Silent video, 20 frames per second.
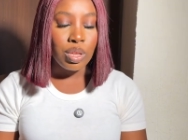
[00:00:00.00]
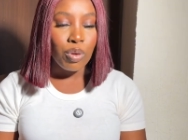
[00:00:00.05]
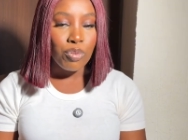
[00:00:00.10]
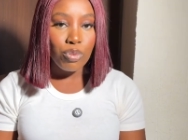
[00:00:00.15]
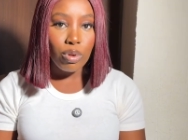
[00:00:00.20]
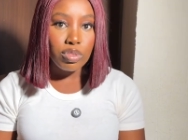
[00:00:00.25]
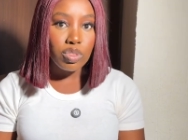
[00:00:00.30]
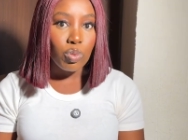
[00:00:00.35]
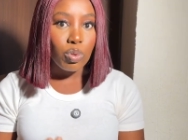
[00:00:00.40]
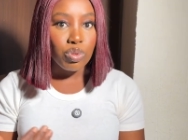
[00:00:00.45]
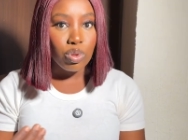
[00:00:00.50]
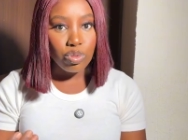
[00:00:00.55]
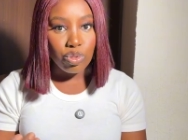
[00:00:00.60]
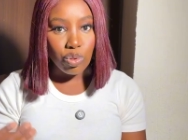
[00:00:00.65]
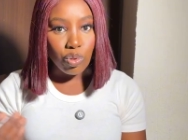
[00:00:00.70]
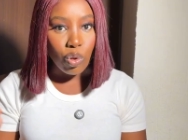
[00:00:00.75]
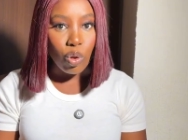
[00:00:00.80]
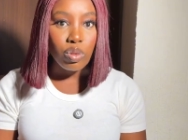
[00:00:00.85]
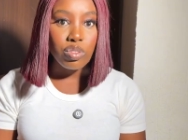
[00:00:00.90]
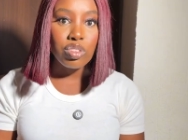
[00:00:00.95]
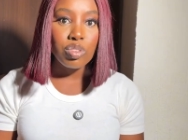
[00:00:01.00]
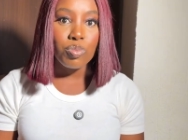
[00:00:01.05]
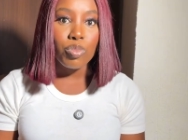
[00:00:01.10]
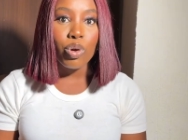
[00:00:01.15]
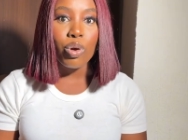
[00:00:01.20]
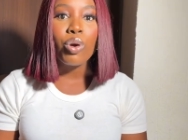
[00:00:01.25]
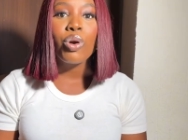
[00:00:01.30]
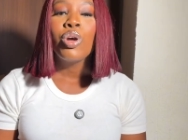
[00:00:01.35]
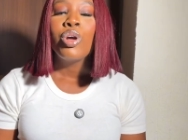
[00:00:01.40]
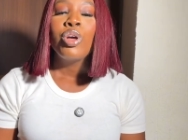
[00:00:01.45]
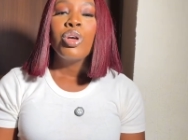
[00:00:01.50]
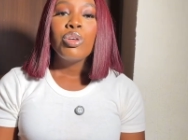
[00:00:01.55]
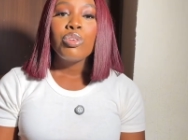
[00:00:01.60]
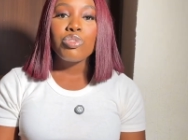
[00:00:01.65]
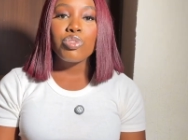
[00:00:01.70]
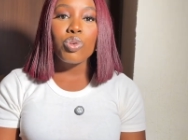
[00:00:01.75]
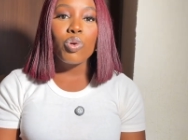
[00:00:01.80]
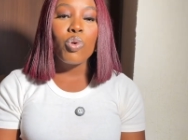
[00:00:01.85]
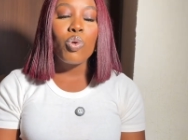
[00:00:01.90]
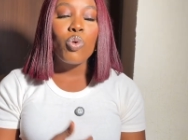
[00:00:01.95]
Of course, it was going to cost more.
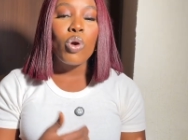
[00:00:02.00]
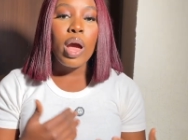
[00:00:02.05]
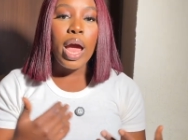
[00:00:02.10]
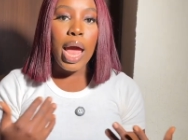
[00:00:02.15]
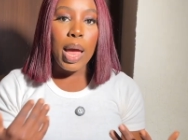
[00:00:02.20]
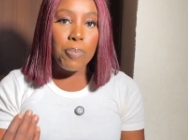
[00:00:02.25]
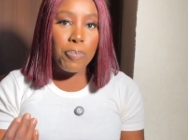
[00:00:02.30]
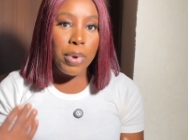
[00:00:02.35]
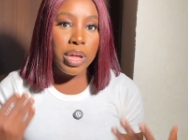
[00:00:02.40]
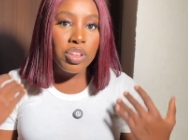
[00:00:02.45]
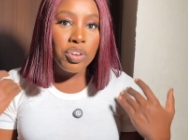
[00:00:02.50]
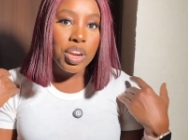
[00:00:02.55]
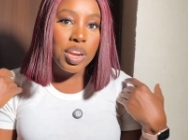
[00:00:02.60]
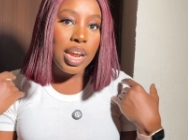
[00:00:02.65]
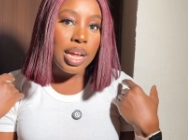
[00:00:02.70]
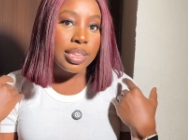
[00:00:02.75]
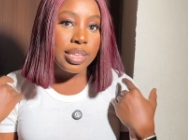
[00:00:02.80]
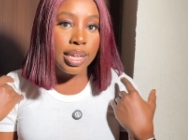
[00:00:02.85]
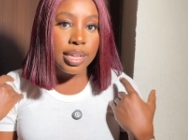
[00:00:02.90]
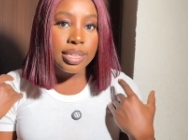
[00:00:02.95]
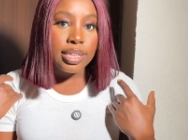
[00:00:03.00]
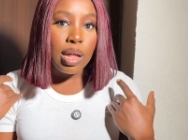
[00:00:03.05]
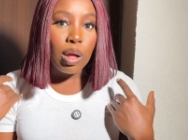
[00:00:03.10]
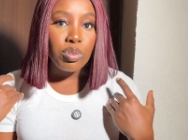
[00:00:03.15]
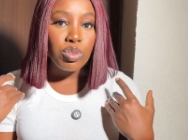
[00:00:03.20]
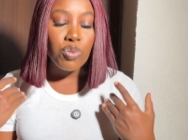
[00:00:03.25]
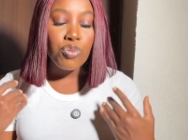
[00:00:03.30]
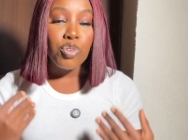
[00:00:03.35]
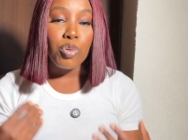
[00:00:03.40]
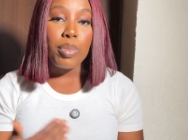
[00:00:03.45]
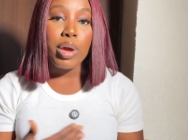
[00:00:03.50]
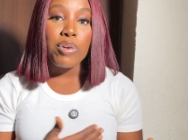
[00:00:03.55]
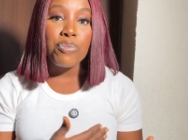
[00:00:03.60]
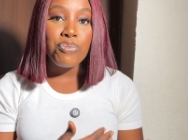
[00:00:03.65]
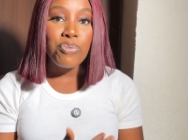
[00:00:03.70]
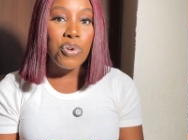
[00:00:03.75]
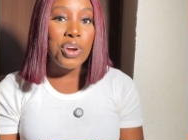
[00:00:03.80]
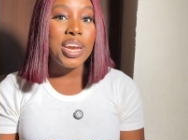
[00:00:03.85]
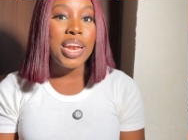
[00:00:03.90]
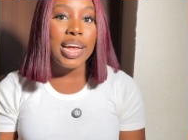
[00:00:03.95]
So I paid 110,000 for my
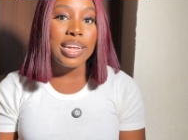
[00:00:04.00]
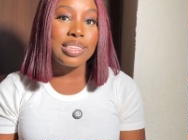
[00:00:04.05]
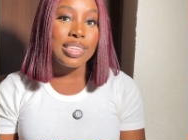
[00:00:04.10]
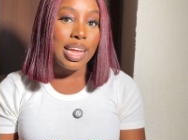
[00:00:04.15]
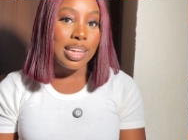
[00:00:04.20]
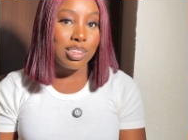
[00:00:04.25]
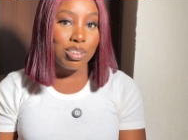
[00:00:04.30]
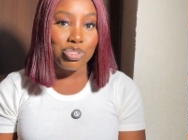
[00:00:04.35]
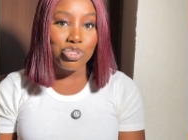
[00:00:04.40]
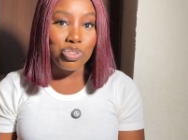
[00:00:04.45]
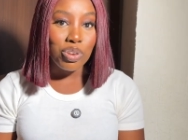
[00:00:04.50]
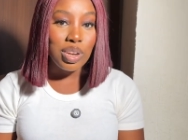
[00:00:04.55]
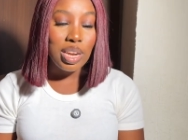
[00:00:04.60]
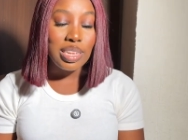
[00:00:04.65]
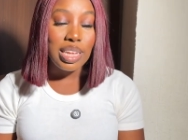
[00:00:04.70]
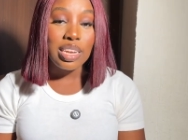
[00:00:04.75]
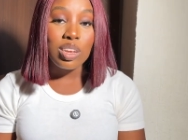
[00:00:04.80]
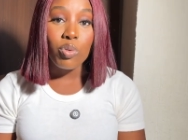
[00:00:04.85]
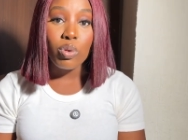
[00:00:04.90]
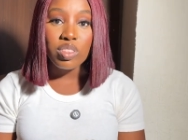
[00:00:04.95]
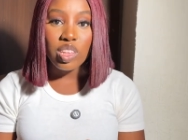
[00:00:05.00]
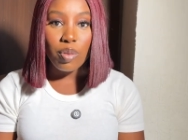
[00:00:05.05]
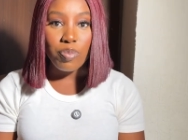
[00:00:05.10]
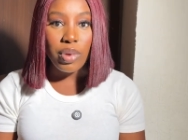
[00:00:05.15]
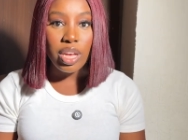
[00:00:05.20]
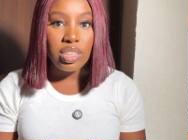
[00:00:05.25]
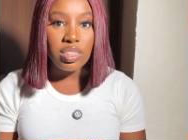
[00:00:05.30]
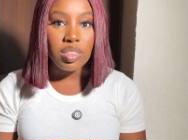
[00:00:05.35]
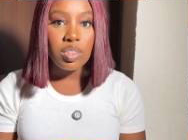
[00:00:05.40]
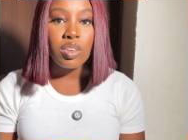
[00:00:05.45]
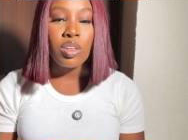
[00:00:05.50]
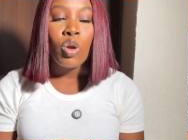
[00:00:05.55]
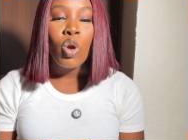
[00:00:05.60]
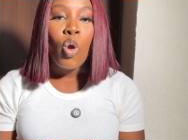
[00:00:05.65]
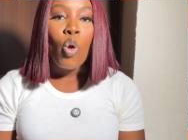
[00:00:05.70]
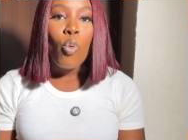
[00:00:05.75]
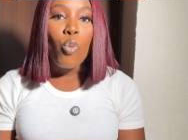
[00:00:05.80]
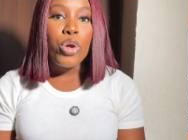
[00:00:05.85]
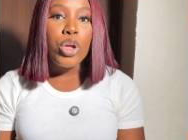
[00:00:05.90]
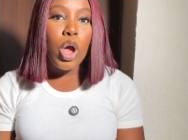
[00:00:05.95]
4 nights at the shortlet, and it was amazing.
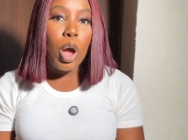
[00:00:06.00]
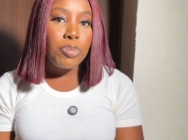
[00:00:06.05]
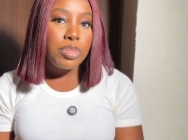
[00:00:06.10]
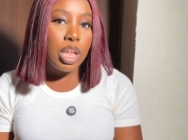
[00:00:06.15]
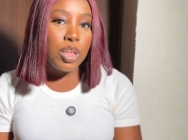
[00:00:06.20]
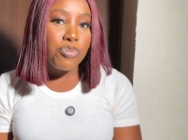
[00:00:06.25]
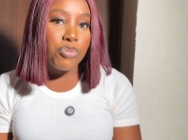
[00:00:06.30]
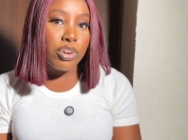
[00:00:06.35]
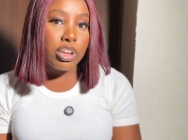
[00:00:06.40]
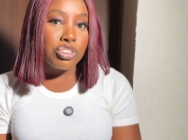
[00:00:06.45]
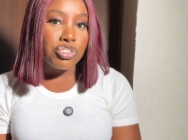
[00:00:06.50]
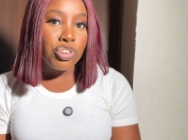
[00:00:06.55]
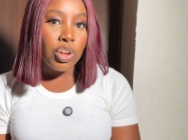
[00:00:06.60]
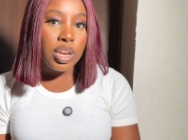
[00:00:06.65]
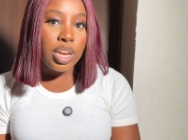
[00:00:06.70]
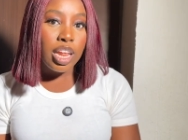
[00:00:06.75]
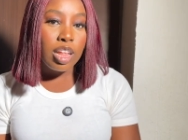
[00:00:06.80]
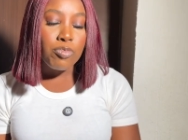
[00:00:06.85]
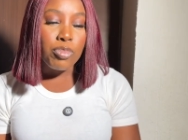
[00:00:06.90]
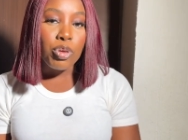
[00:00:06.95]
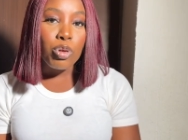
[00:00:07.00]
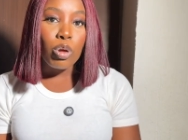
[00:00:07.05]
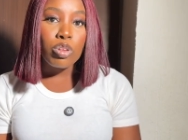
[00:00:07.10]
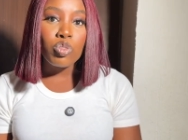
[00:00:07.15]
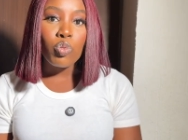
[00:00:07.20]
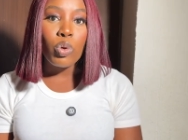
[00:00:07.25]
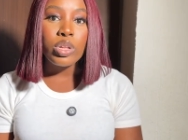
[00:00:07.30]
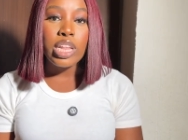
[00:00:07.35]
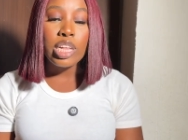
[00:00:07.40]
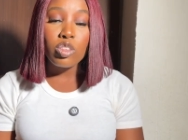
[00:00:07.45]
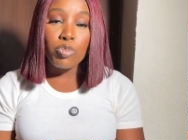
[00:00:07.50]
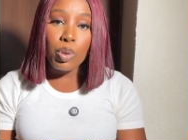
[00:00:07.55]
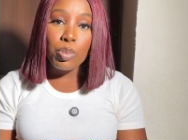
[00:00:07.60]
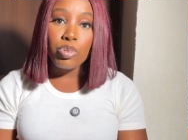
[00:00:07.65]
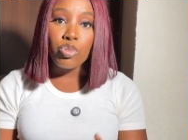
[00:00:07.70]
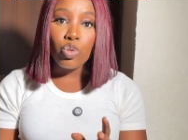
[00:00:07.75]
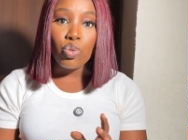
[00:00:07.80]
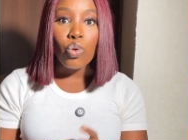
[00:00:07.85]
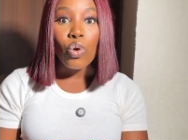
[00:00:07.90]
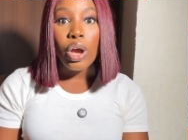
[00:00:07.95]
We opted for a shortlet because we wanted to be able
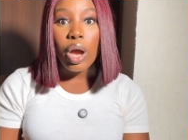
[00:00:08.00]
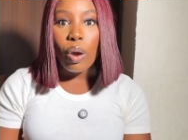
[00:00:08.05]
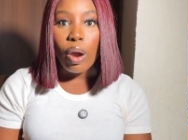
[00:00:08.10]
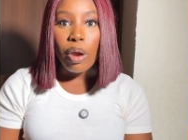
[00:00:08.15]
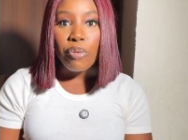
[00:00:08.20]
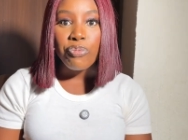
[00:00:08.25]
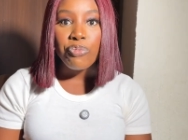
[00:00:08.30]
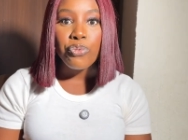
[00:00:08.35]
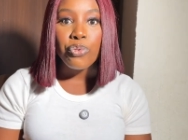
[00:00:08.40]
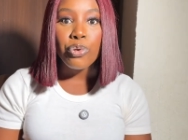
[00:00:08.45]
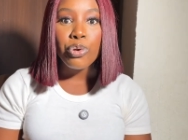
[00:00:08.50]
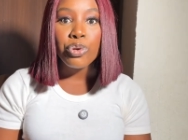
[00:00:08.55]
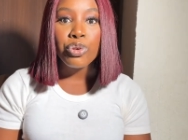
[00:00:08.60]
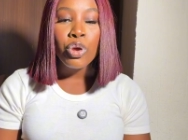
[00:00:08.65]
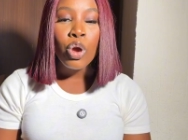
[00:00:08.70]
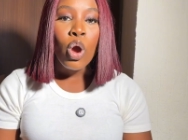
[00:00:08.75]
to cook our food.